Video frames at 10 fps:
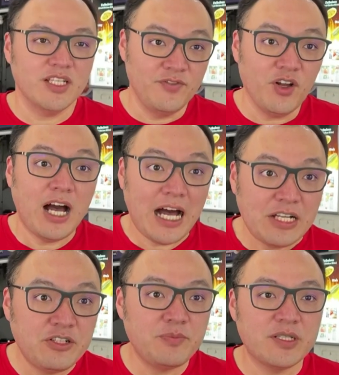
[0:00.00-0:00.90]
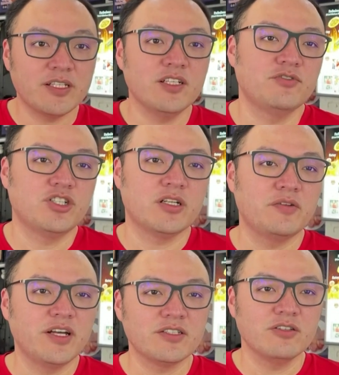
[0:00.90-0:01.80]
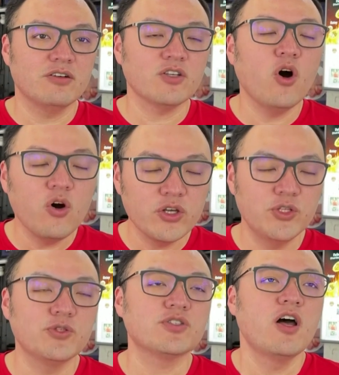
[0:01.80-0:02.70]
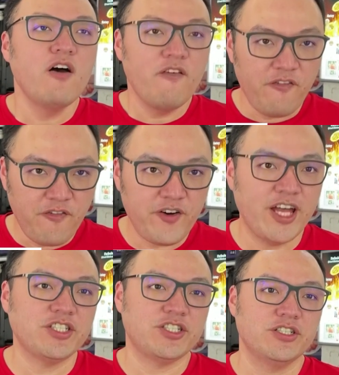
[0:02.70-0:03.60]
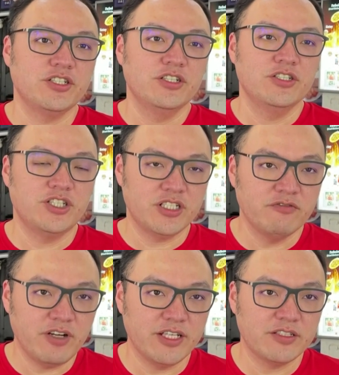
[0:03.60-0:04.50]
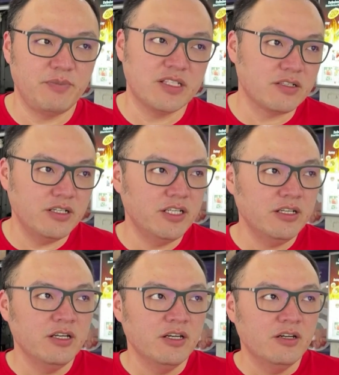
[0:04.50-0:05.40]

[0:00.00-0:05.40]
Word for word: if not 100% of chicken rice stores, all use fresh chicken rice, basically